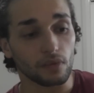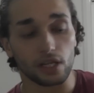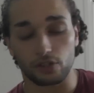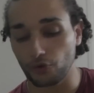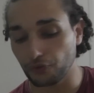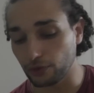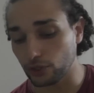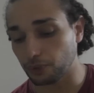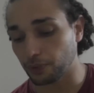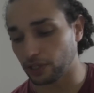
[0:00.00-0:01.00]
And I
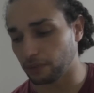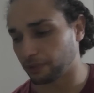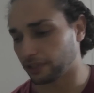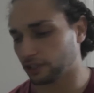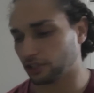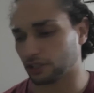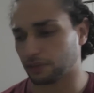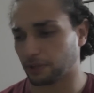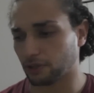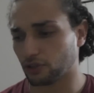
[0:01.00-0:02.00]
refuse to put any
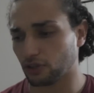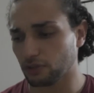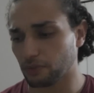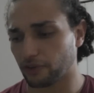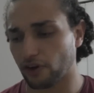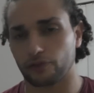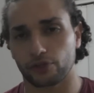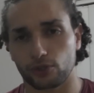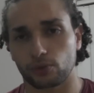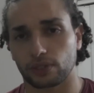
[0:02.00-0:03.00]
predictions, because Conor
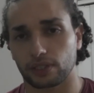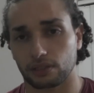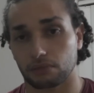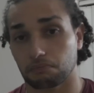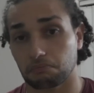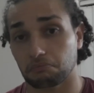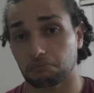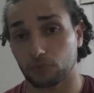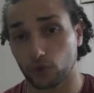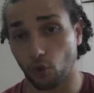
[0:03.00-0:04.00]
McGregor usually
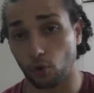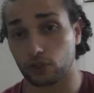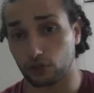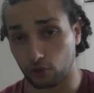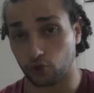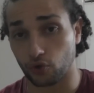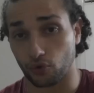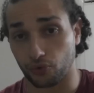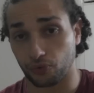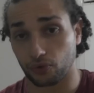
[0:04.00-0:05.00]
talks the
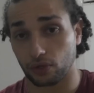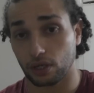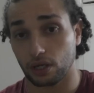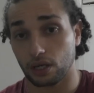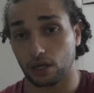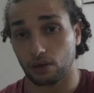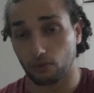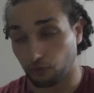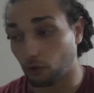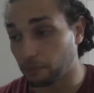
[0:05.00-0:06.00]
truth
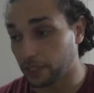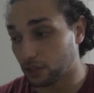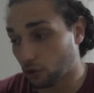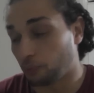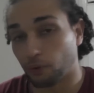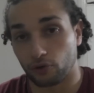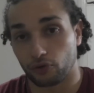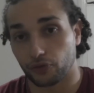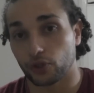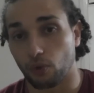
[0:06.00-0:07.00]
from his own
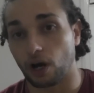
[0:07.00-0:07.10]
point of view.